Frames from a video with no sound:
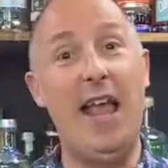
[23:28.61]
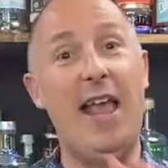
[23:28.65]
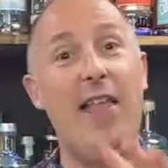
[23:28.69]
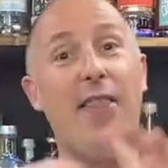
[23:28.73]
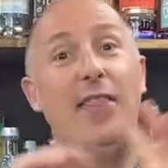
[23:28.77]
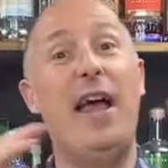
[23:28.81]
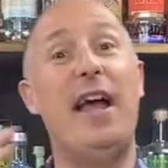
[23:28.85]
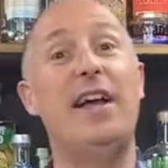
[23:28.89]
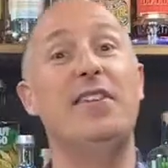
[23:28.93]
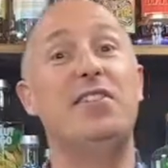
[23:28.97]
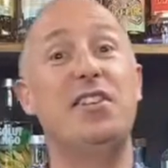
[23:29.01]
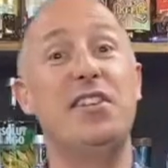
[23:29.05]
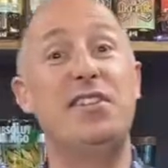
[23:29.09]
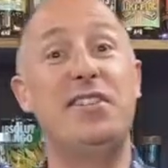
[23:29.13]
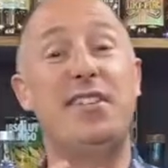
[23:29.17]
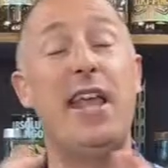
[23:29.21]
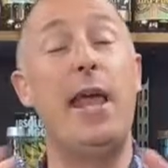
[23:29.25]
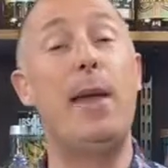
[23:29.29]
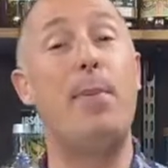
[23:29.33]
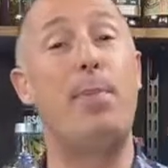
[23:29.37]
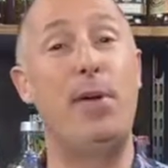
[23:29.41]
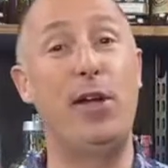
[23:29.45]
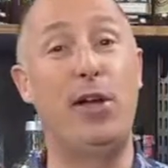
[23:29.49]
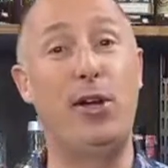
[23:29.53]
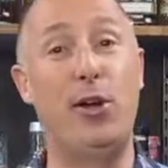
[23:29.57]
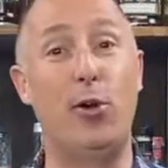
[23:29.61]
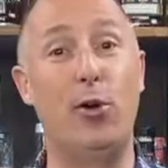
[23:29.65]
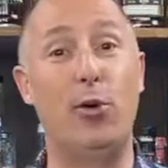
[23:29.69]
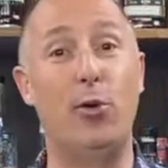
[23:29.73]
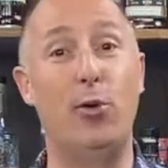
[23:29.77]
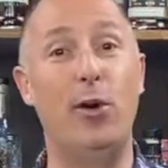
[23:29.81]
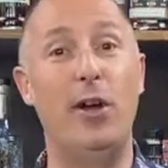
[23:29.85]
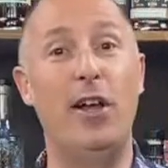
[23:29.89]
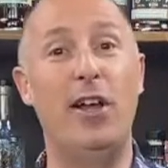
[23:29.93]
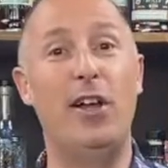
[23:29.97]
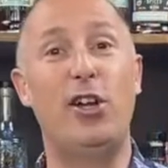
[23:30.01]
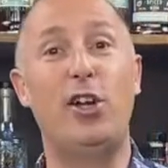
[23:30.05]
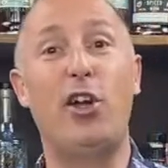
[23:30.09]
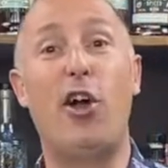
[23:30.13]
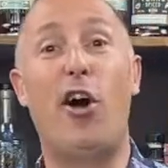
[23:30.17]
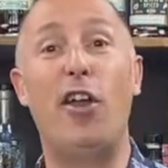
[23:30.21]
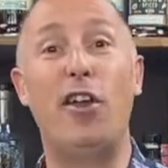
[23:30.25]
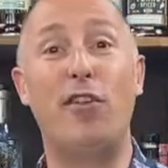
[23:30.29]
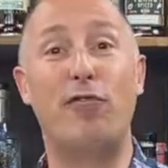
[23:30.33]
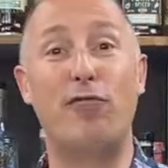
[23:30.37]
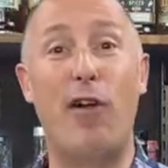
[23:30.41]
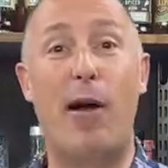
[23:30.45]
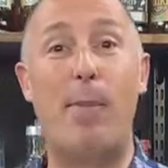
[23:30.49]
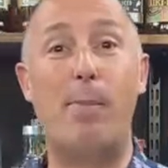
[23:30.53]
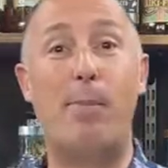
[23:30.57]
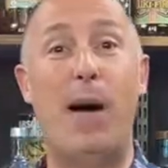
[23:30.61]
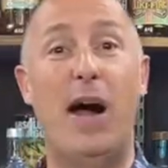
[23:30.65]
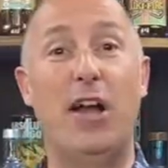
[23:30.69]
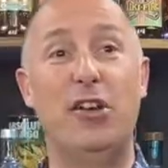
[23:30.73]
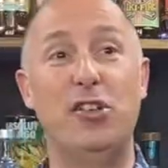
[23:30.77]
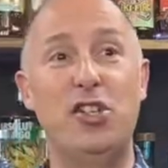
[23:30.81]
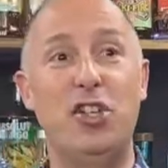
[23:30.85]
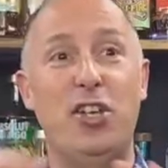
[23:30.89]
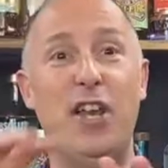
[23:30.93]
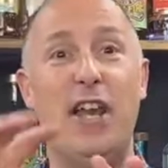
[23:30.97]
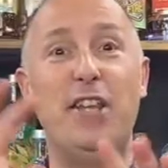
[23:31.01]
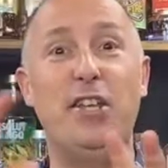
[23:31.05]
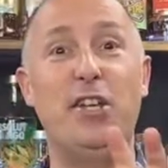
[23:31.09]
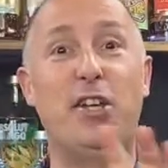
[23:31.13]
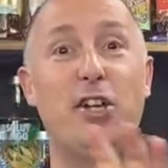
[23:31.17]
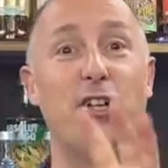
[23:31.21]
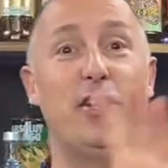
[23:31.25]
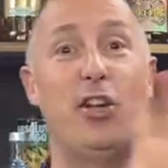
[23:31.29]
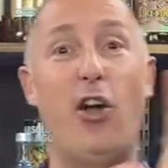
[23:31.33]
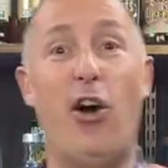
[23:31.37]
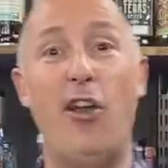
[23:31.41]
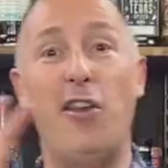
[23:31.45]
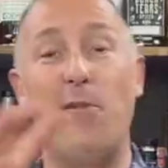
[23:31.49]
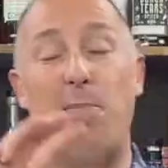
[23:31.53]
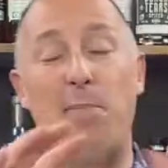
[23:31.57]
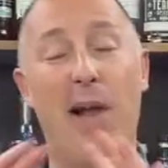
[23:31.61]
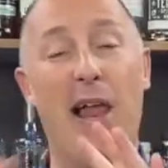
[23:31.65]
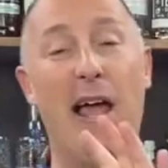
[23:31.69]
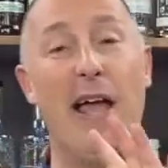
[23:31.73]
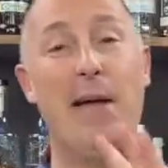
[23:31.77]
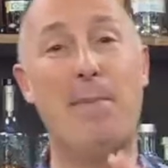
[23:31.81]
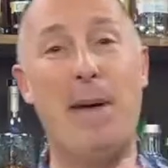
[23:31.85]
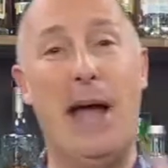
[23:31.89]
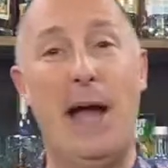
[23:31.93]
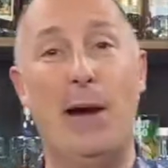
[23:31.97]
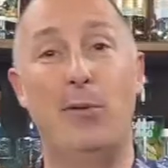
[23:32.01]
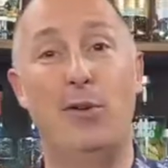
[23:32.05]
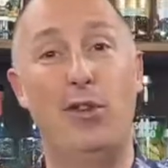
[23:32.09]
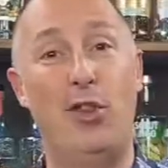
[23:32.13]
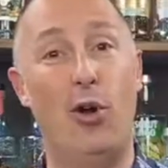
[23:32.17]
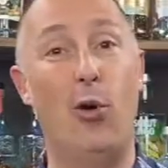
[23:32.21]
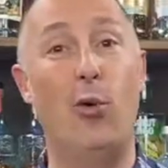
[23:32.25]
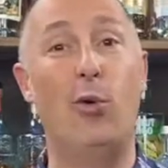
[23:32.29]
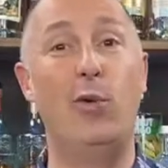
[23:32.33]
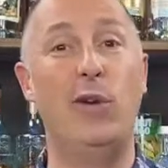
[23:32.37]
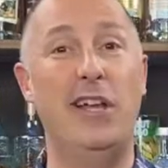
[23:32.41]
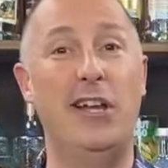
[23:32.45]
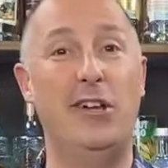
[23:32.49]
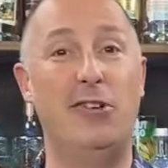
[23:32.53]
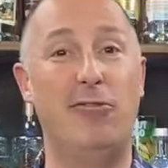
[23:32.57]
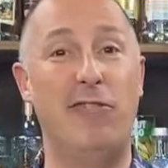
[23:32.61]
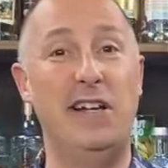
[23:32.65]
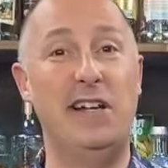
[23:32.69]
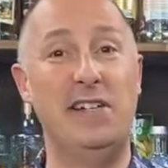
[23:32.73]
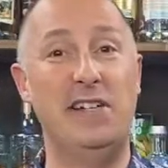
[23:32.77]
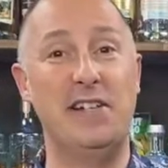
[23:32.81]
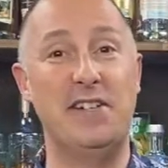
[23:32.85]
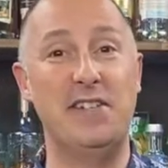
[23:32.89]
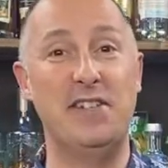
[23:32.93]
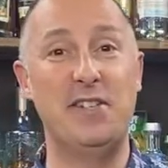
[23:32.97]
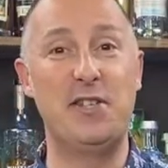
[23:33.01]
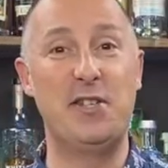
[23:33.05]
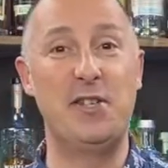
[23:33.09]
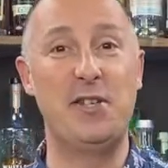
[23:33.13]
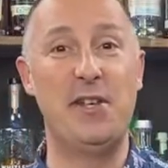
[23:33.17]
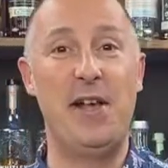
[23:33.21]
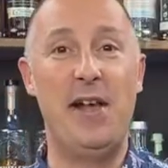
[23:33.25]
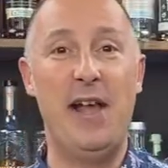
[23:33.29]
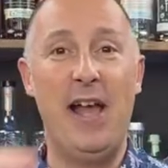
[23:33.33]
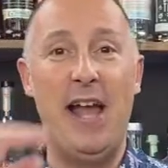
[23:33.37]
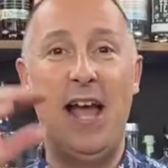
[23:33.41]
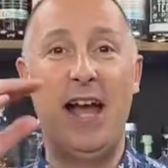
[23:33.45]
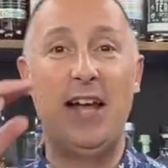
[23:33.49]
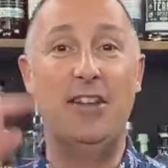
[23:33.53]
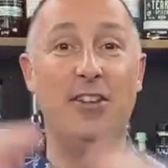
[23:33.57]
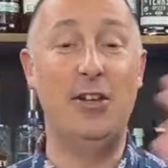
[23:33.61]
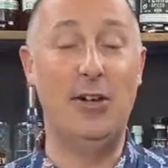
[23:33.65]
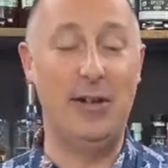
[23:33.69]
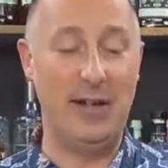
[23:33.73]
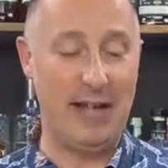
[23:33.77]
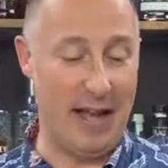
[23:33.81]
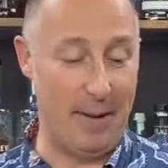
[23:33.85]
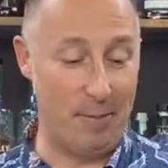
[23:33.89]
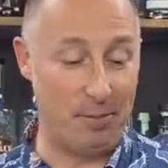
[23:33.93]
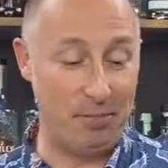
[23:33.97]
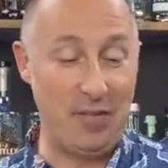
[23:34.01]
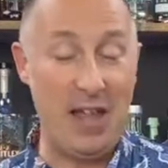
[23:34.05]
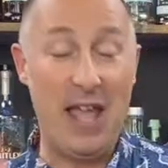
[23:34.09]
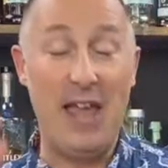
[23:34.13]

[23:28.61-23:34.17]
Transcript: That is a typical kind of rum punch. And then you can kind of play about with all the ingredients and do it in there.